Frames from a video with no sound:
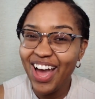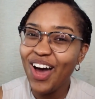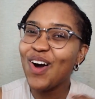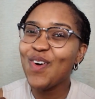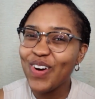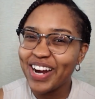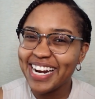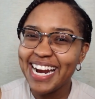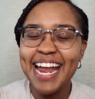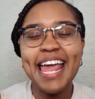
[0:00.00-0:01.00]

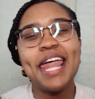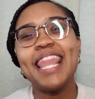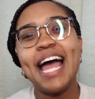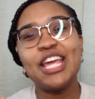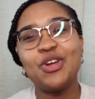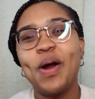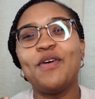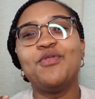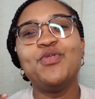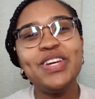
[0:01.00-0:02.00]
Or that you
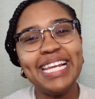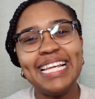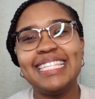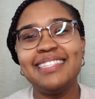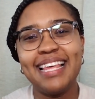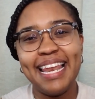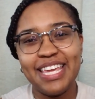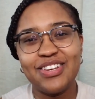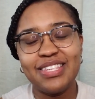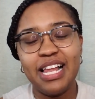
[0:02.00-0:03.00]
are really
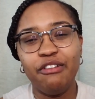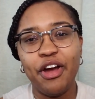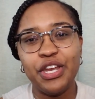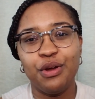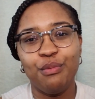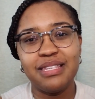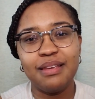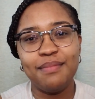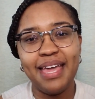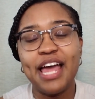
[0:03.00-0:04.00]
selling yourself on your
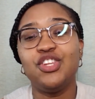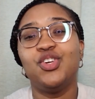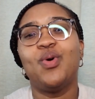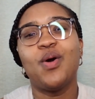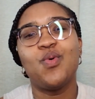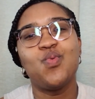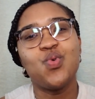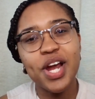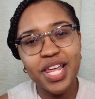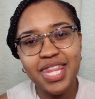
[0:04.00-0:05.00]
resume and you are
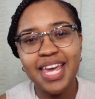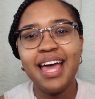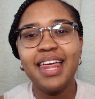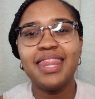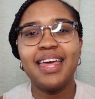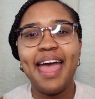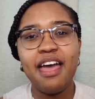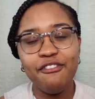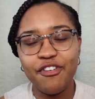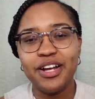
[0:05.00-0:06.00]
worth the
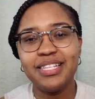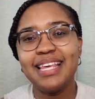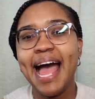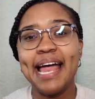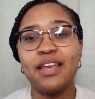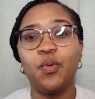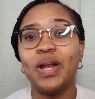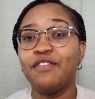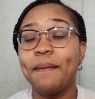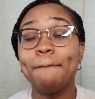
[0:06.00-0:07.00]
effort and
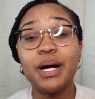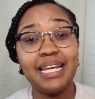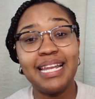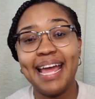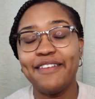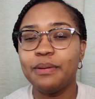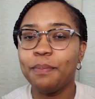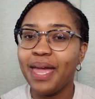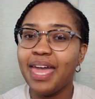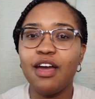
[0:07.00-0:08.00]
whatever money they have to
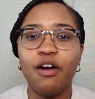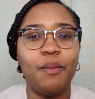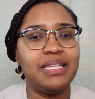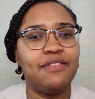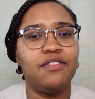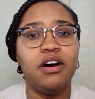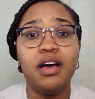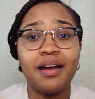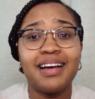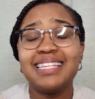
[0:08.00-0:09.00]
pay or whatever.
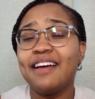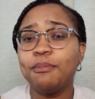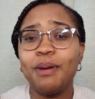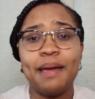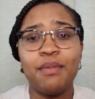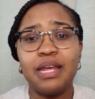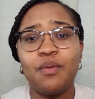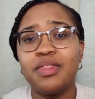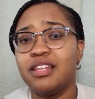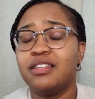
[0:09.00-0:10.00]
Because they have to pay money
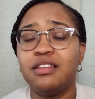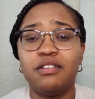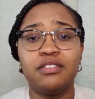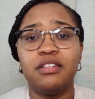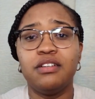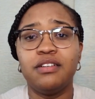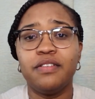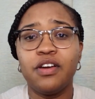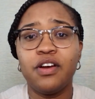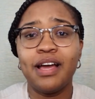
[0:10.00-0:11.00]
whether to the
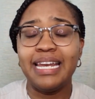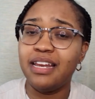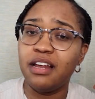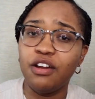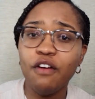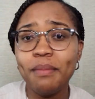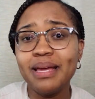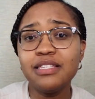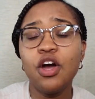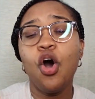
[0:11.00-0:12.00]
Canadian
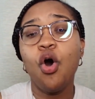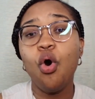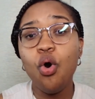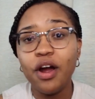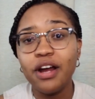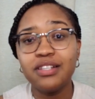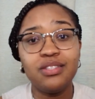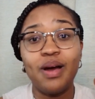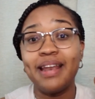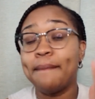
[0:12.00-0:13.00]
government or
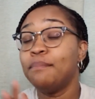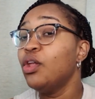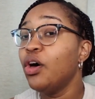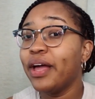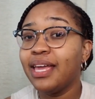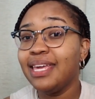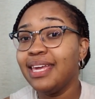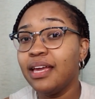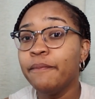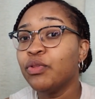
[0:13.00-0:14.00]
to an
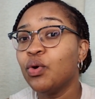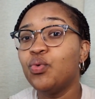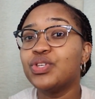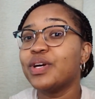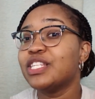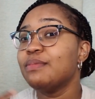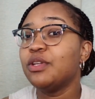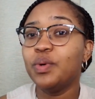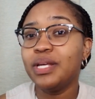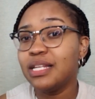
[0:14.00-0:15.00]
employee who is going to be
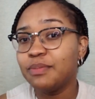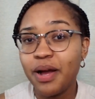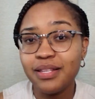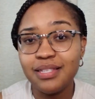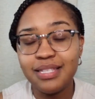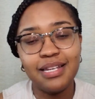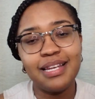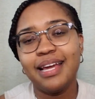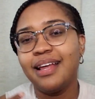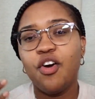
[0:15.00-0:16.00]
doing this processing,
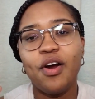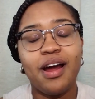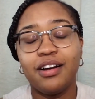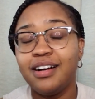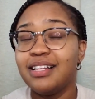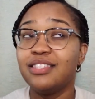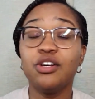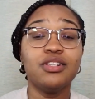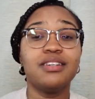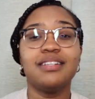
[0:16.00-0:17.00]
or a
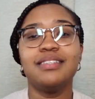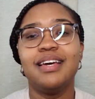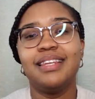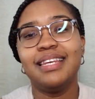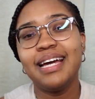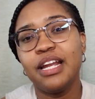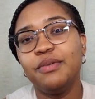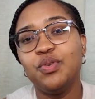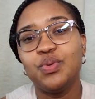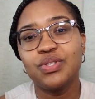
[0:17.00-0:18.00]
consultant. They gotta
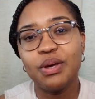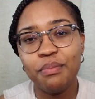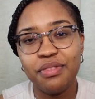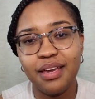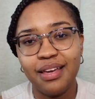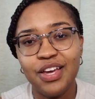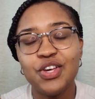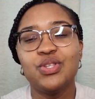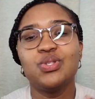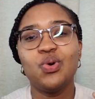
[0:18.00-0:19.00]
do something.
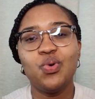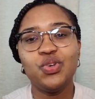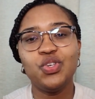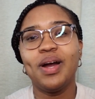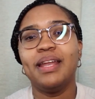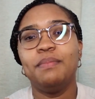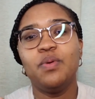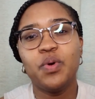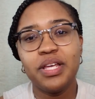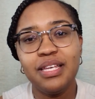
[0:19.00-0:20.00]
So you be
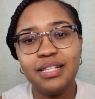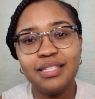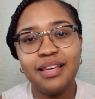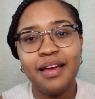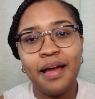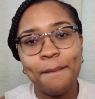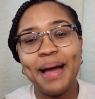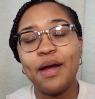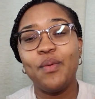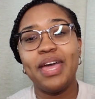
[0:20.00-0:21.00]
worth it
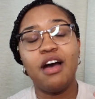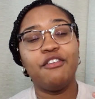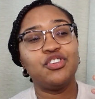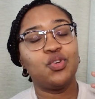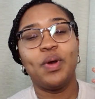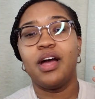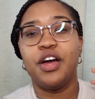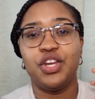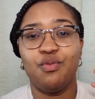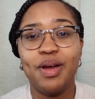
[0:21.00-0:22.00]
by way of showing
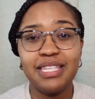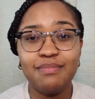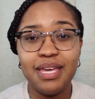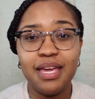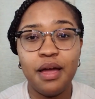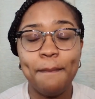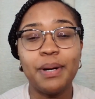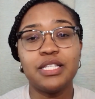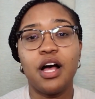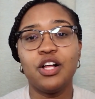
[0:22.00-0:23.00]
on your resume,
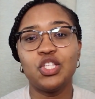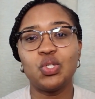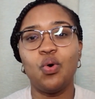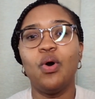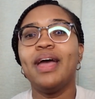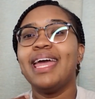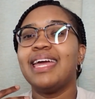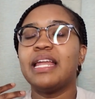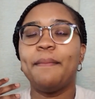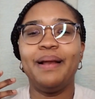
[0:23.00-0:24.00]
but also
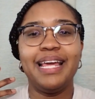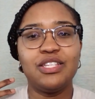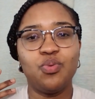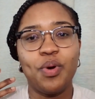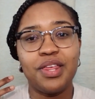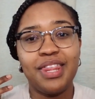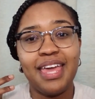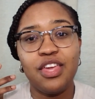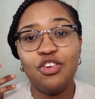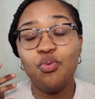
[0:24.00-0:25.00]
in a place where
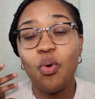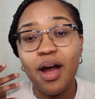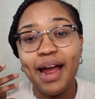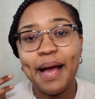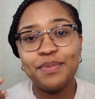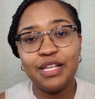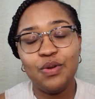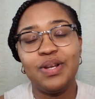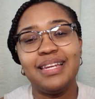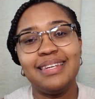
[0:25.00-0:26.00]
you are
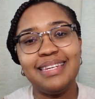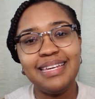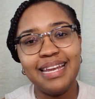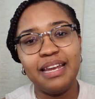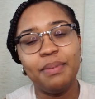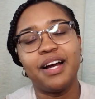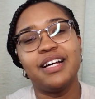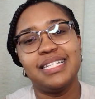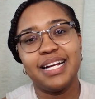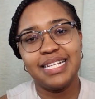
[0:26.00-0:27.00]
absolutely needed
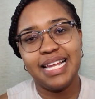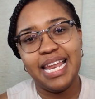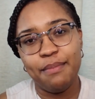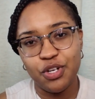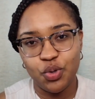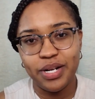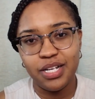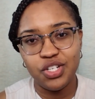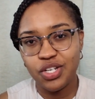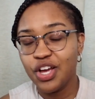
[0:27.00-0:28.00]
because there is a labor
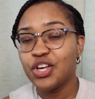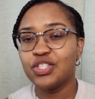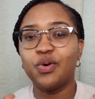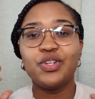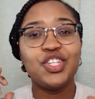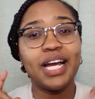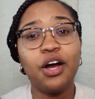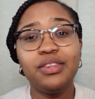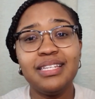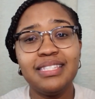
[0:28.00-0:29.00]
shortage. So check
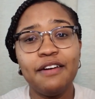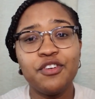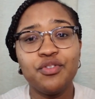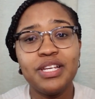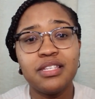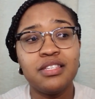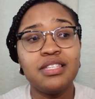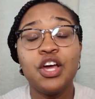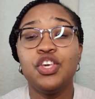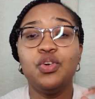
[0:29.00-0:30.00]
out these 7
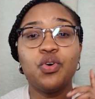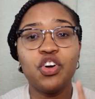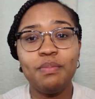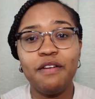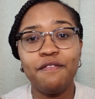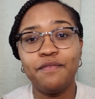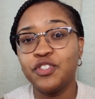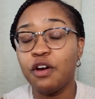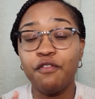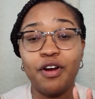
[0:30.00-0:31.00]
reasons. You could be
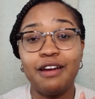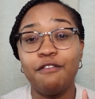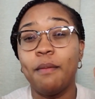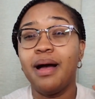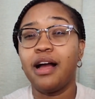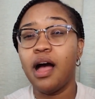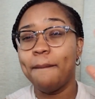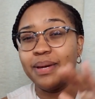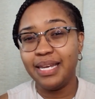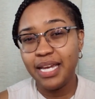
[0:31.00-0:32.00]
suffering from a
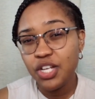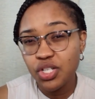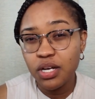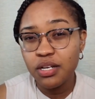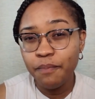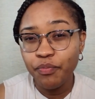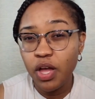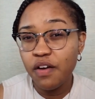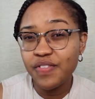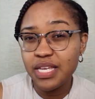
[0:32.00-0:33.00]
combination
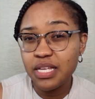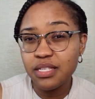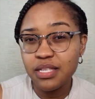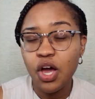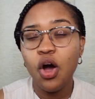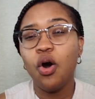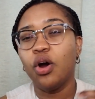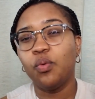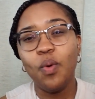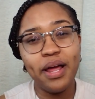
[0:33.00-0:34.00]
of these
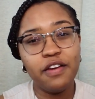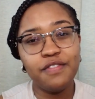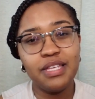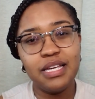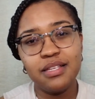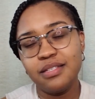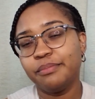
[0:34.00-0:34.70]
or one of these.